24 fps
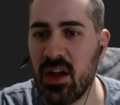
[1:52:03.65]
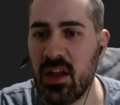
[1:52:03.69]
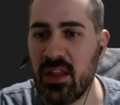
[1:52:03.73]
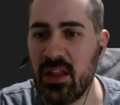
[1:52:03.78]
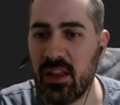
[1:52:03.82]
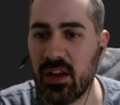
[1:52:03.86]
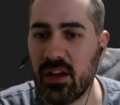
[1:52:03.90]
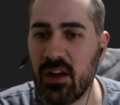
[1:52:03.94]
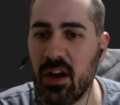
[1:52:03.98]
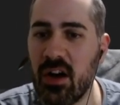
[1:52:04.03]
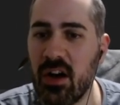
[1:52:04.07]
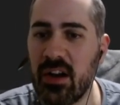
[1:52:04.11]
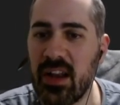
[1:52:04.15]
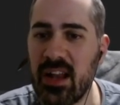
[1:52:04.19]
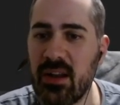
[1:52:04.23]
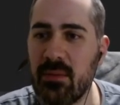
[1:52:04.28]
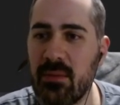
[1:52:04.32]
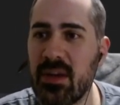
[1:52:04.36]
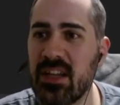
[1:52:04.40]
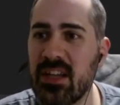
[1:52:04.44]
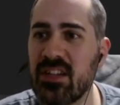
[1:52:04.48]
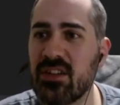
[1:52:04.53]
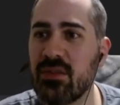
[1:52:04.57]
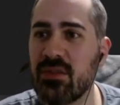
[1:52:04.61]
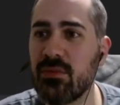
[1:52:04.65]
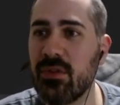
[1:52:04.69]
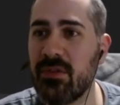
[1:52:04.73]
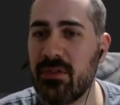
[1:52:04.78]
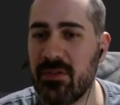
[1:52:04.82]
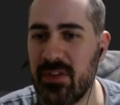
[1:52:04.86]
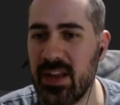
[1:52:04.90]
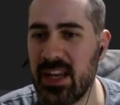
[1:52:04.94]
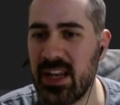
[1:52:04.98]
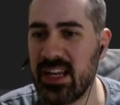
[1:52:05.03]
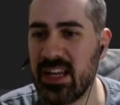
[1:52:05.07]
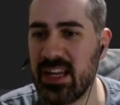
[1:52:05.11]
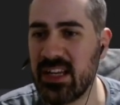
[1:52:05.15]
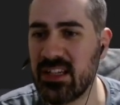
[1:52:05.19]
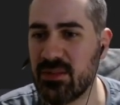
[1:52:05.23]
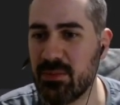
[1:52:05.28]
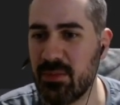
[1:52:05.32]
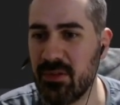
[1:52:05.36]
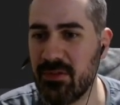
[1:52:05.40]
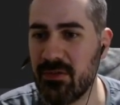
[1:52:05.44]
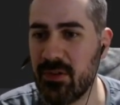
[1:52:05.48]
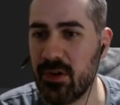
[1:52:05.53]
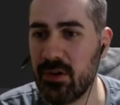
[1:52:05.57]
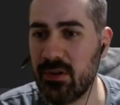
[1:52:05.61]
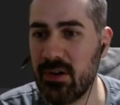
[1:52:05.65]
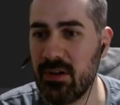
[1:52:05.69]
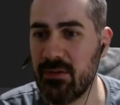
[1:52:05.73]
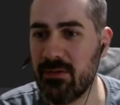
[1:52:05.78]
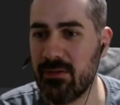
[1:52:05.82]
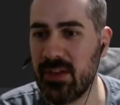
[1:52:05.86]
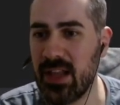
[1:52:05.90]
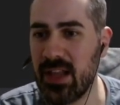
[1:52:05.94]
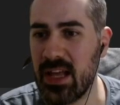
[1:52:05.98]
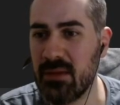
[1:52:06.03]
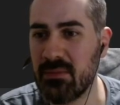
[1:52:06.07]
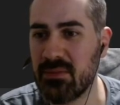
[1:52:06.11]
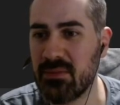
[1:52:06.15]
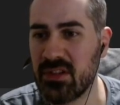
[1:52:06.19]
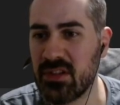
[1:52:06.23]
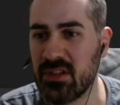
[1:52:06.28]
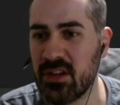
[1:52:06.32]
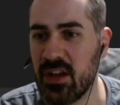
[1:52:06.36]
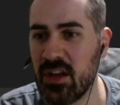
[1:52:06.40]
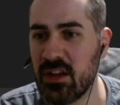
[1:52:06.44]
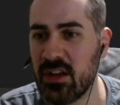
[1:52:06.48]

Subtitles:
the card animation will finish before it flips.